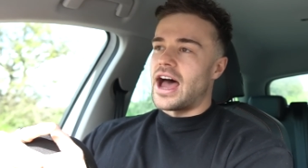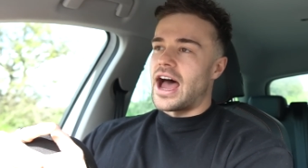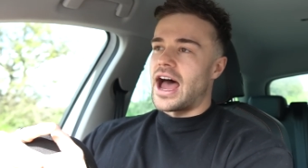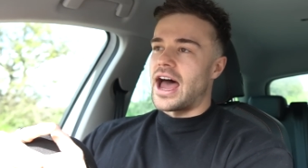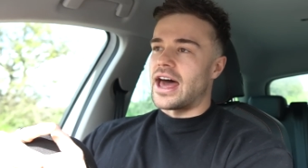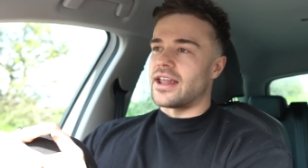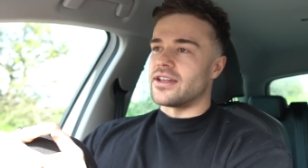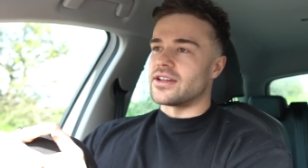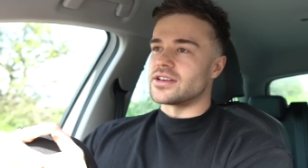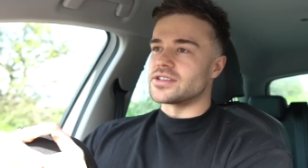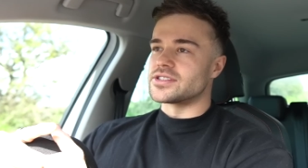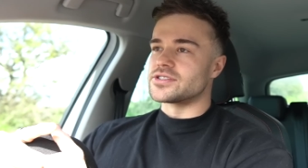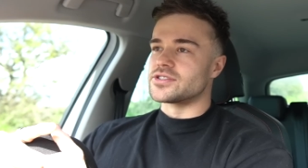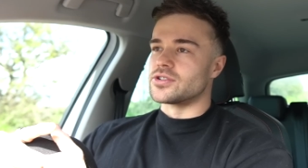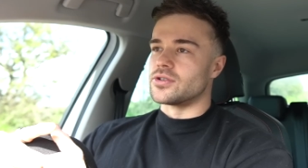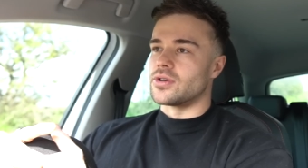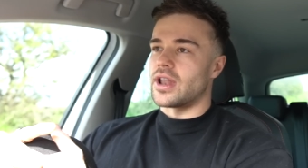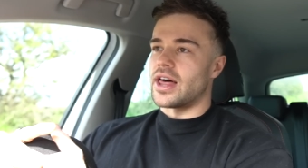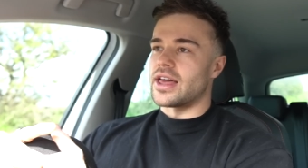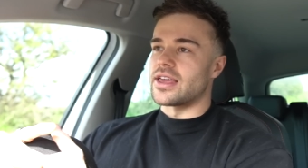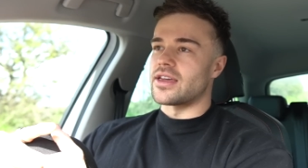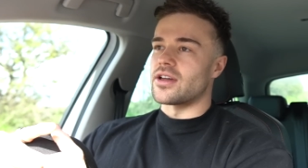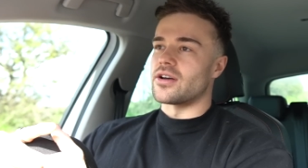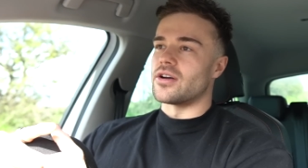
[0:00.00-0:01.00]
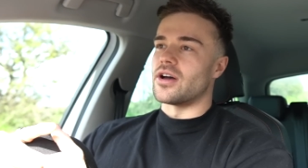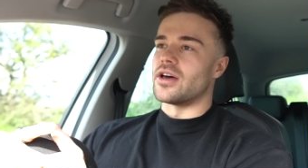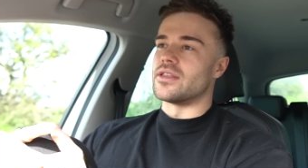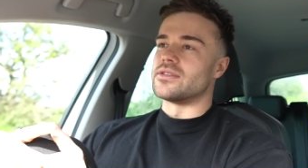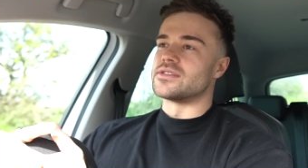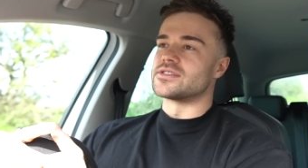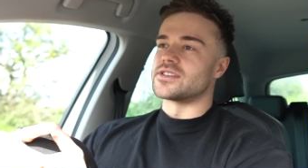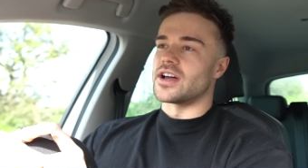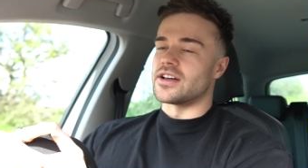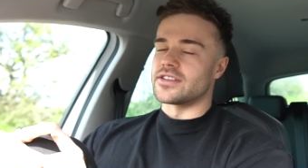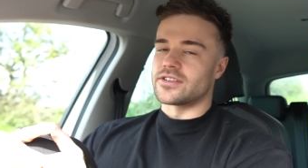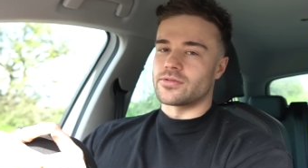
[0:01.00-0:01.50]
and I saw like
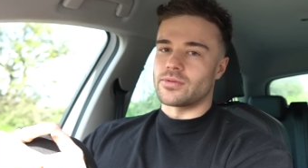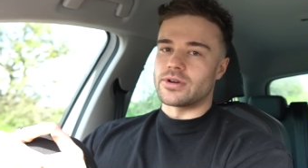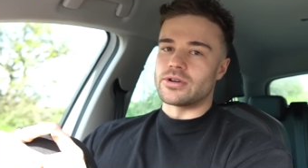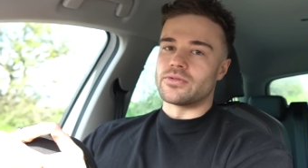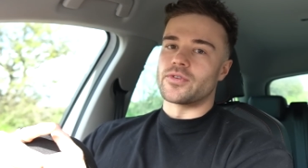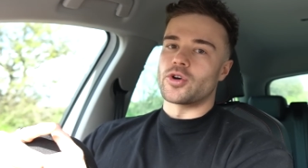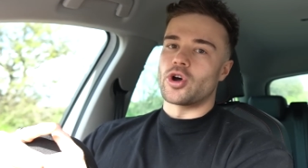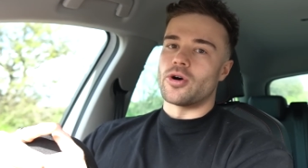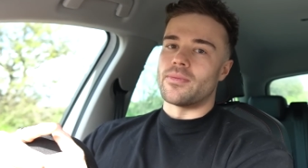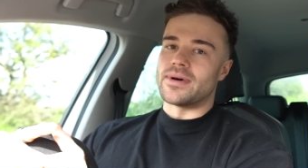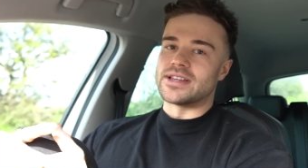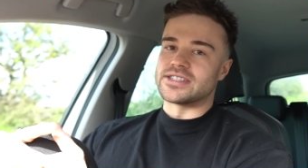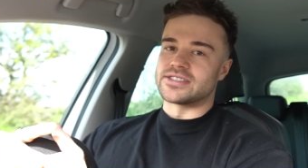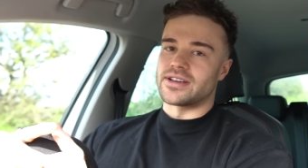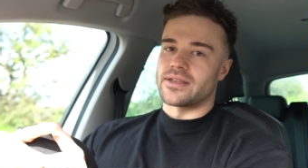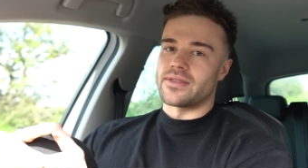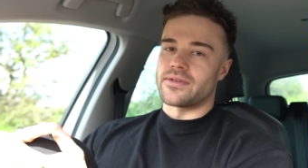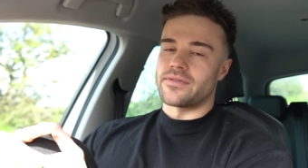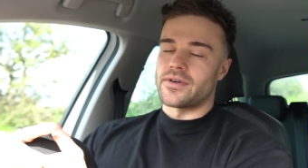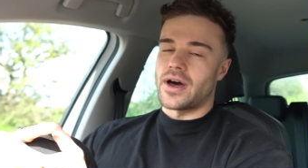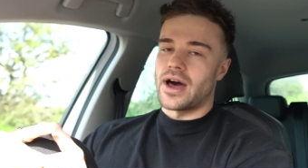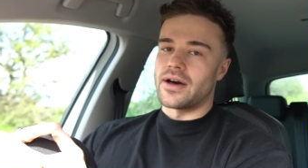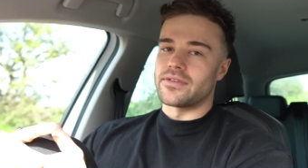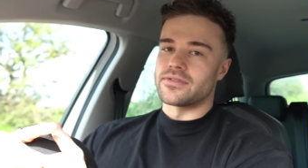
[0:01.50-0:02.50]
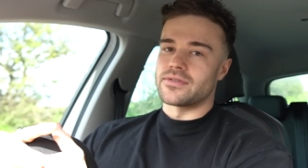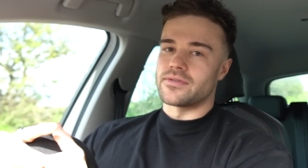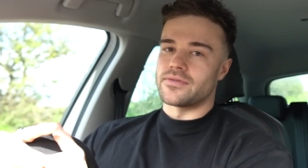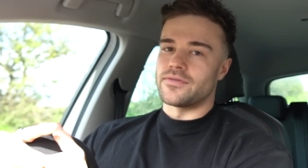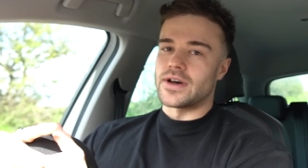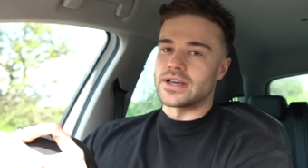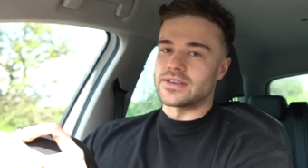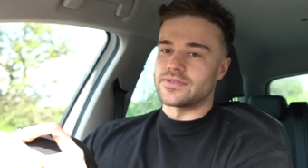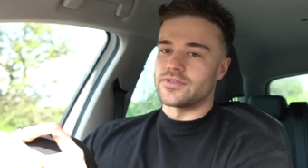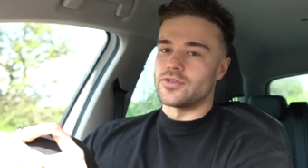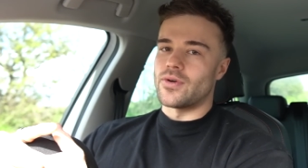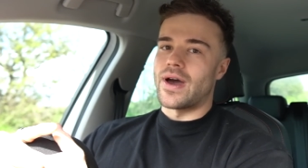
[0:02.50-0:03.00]
and started to read all the comments after the
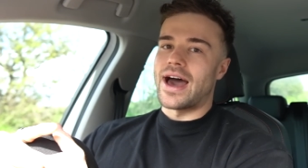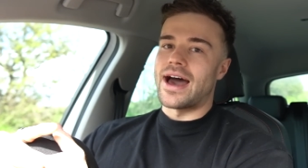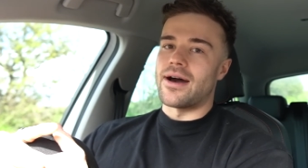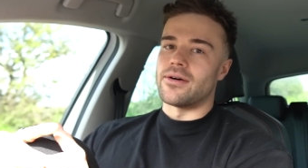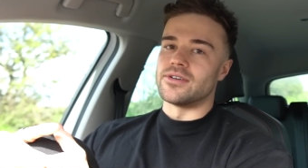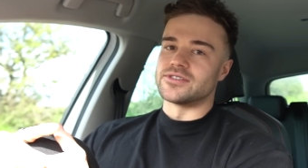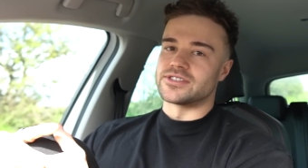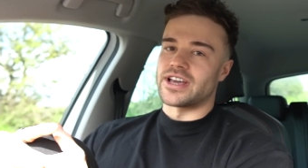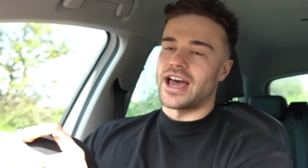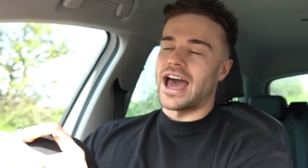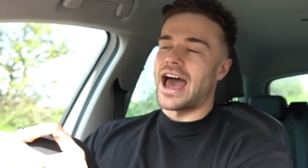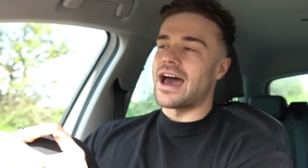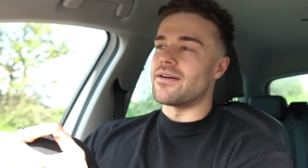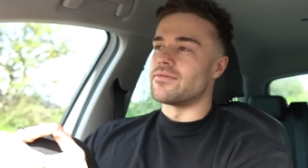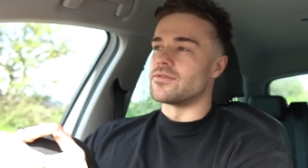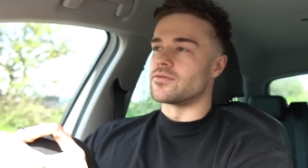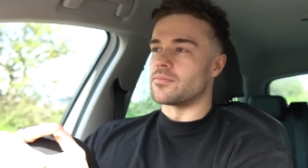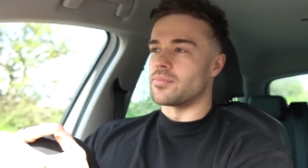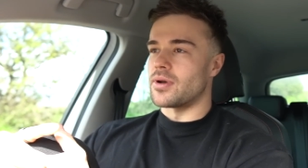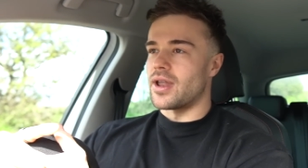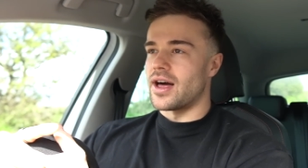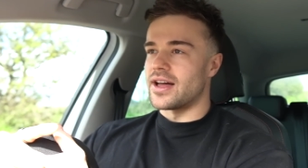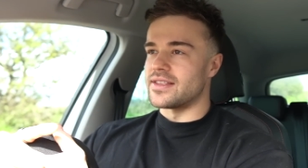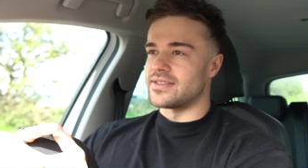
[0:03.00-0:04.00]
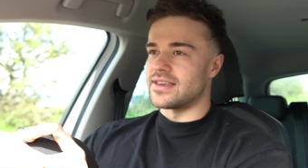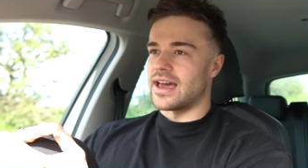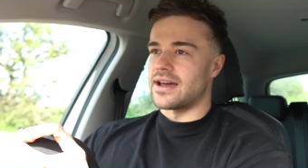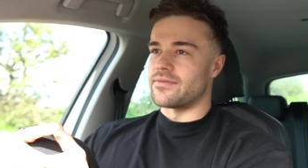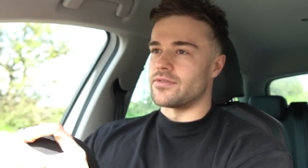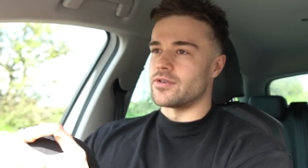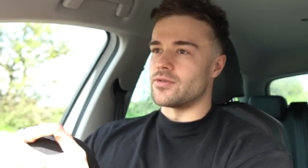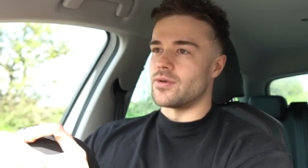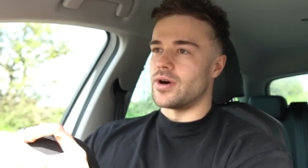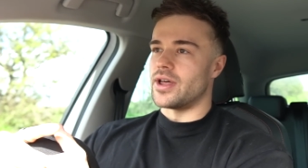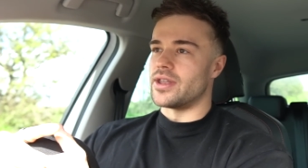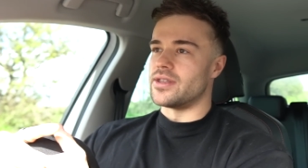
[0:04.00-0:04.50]
first few hours. that I haven't replied to
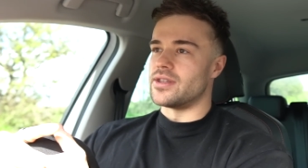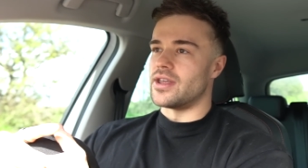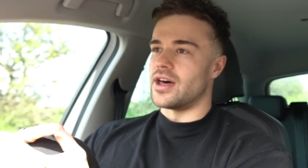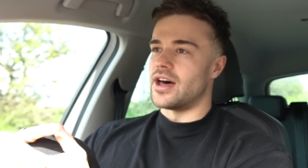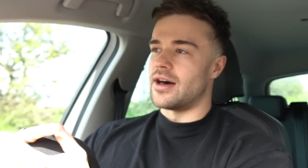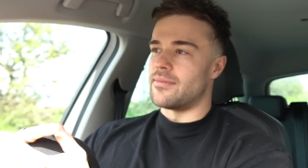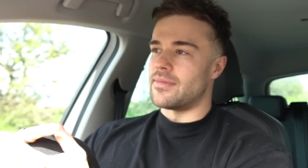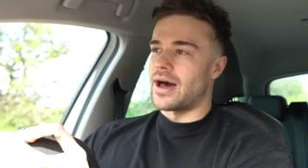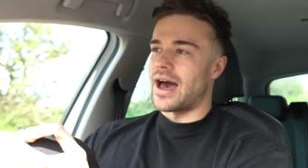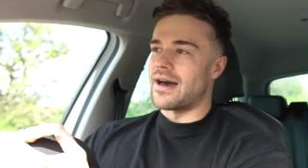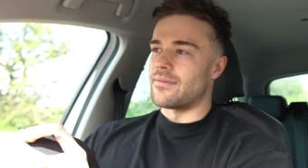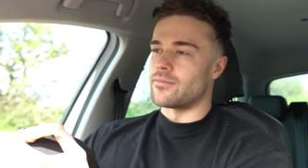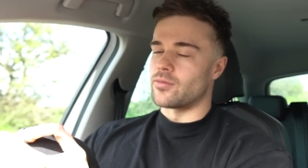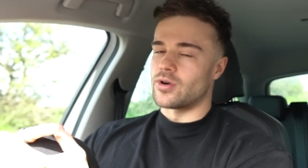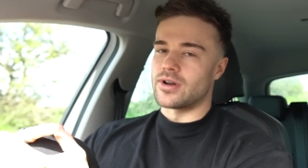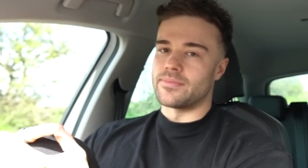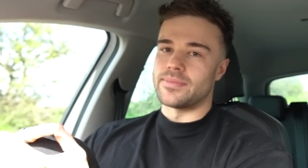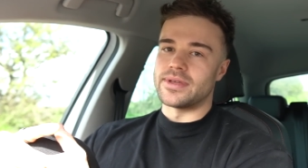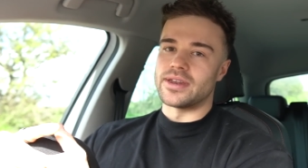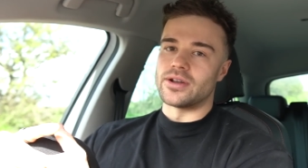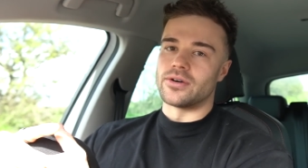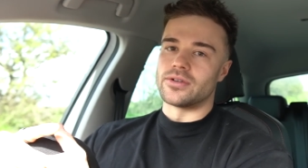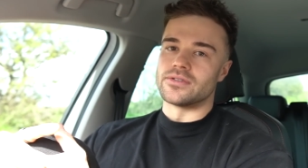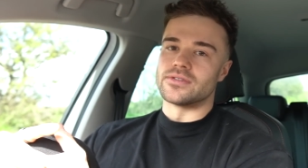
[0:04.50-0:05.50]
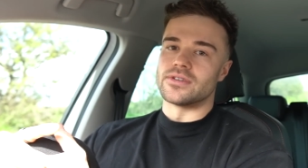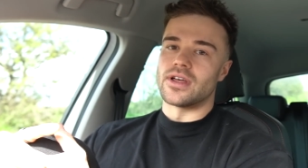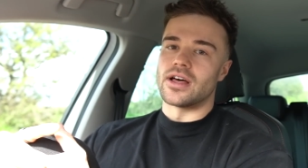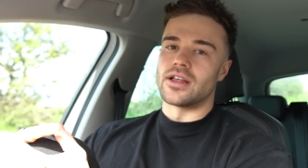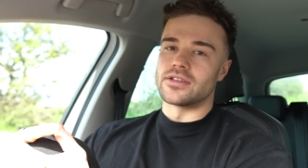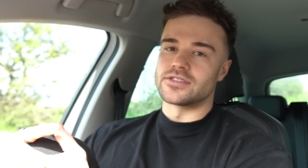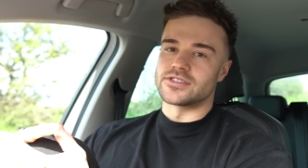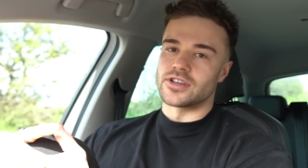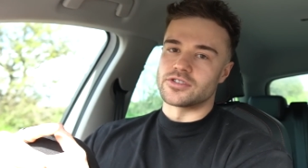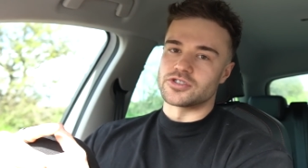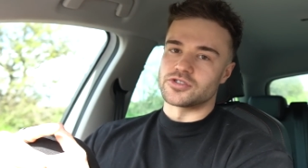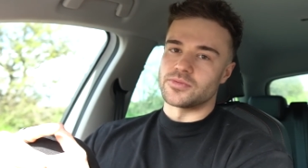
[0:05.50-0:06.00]
everyone. Um, I haven't really been on
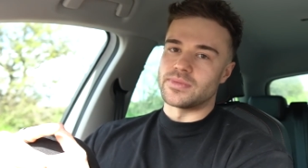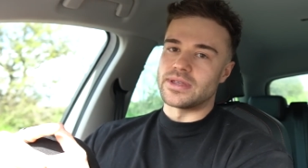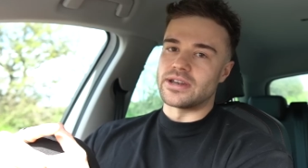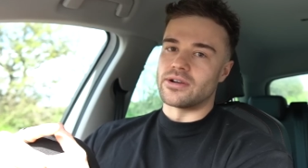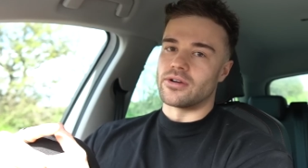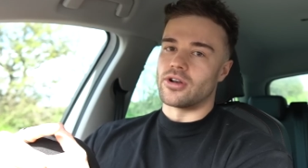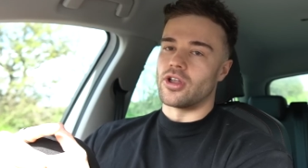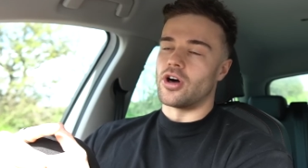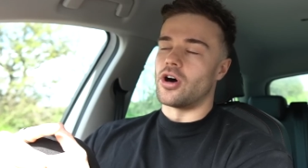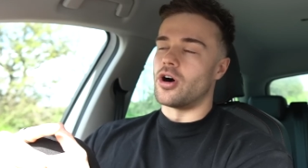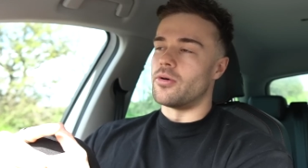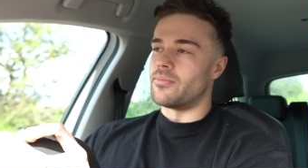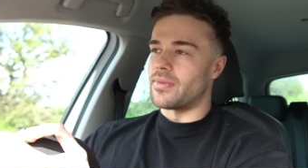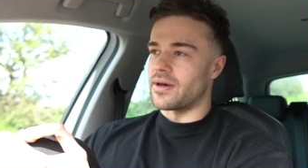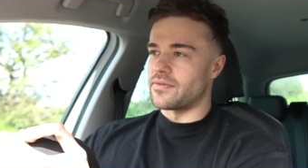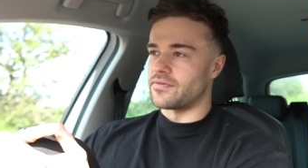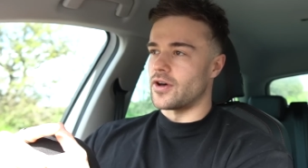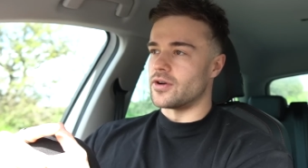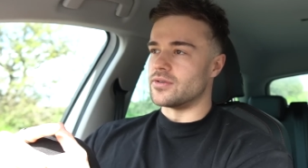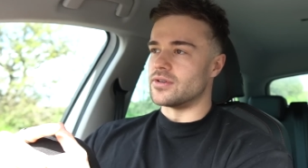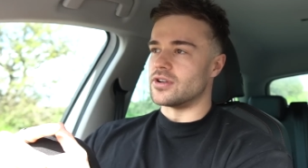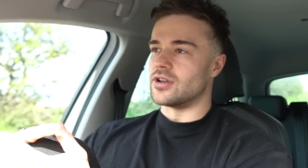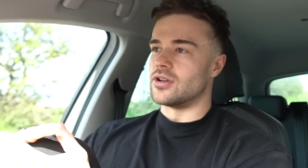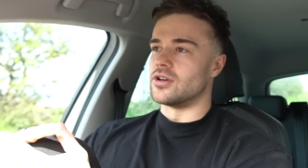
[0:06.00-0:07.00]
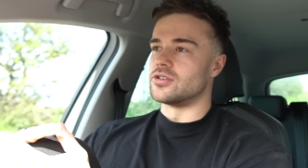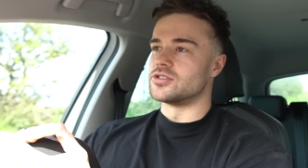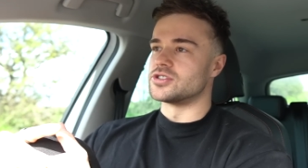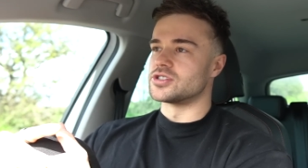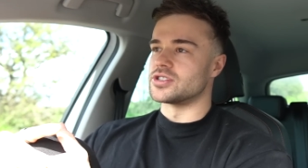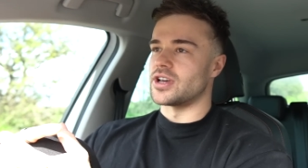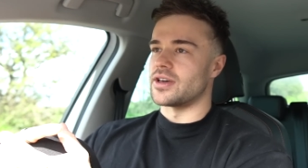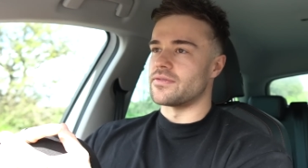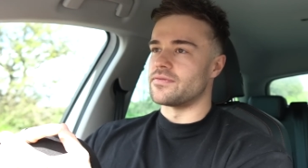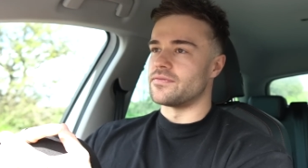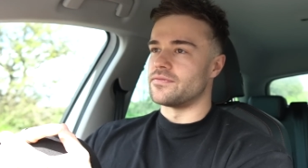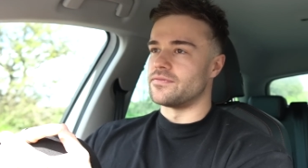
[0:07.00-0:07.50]
uh, social media a lot on my phone a lot.
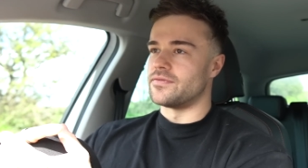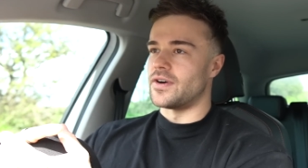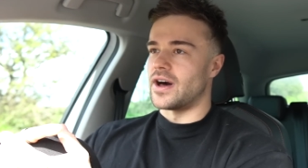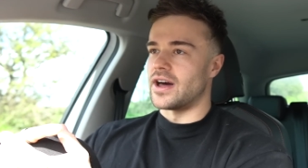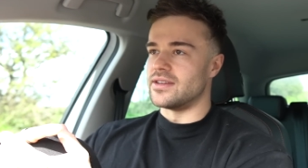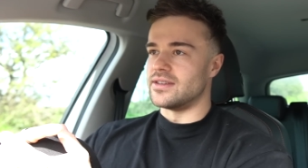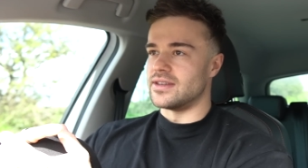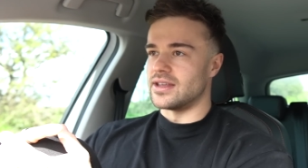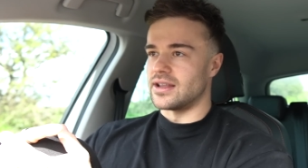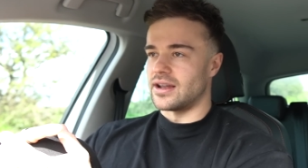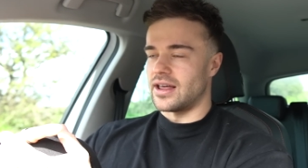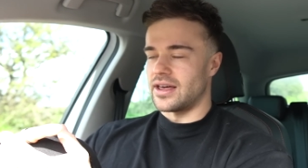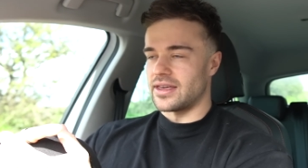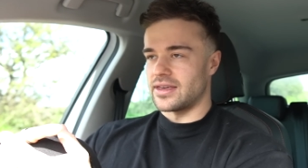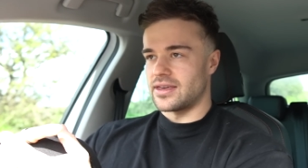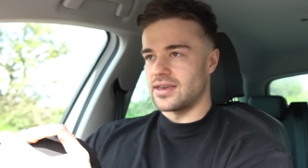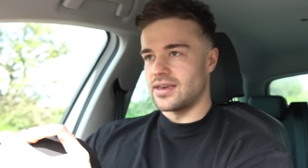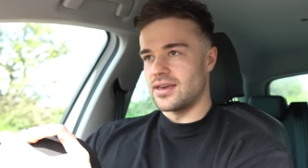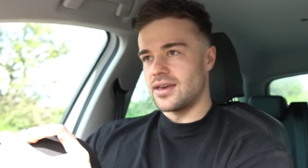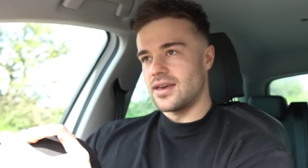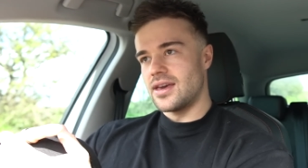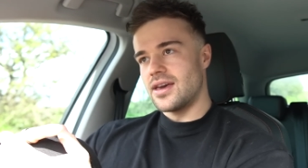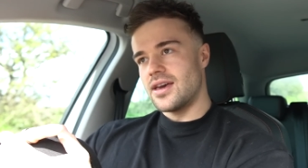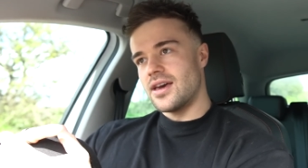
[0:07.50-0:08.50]
Just, I find it like